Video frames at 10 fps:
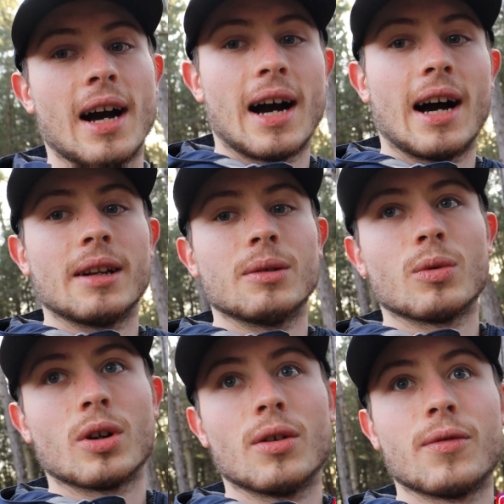and
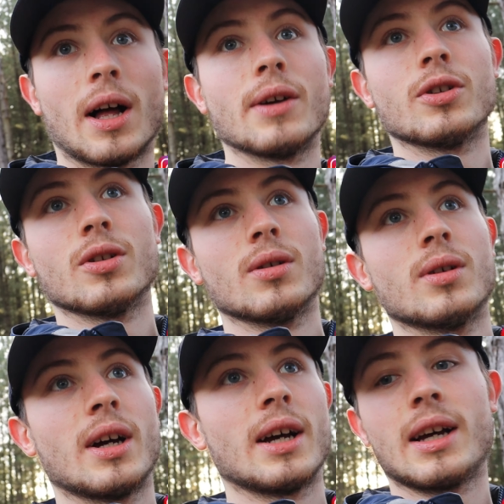we're going to fly through
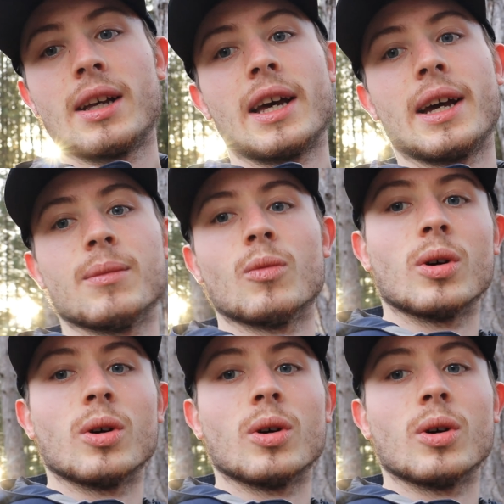the um,